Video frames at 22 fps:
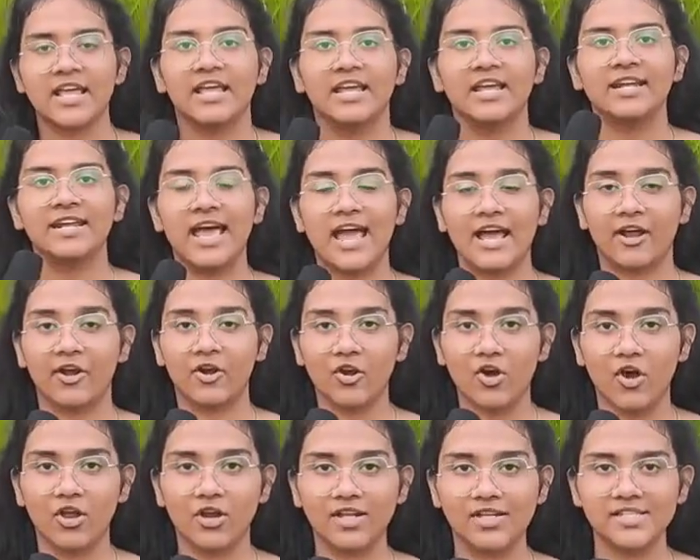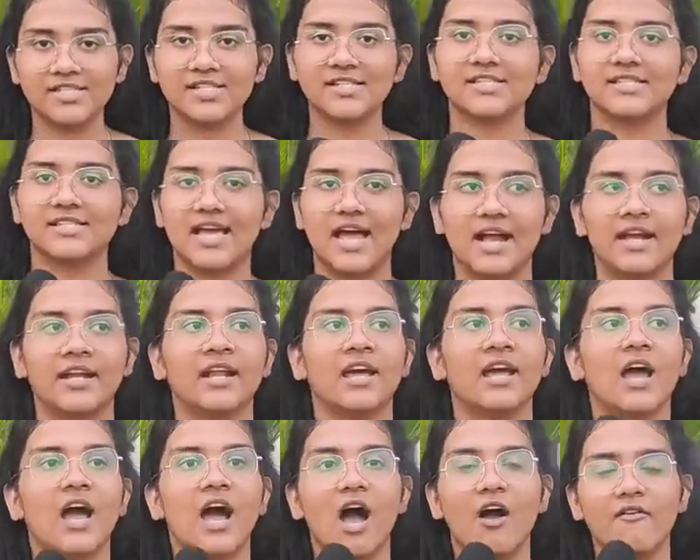It acknowledges that
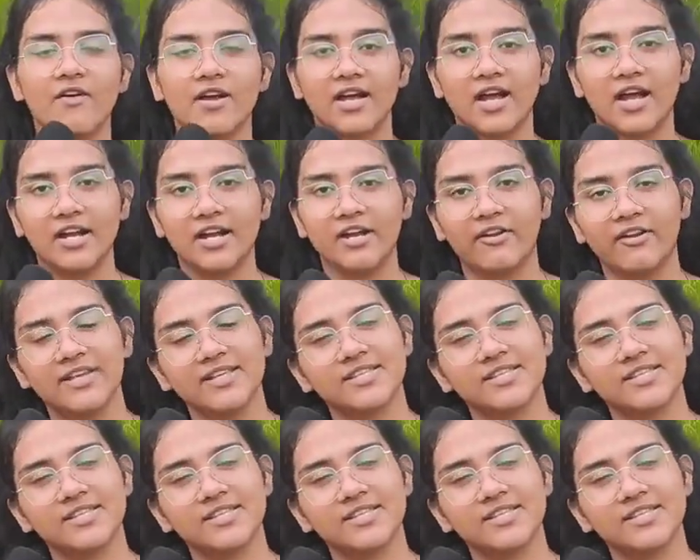our country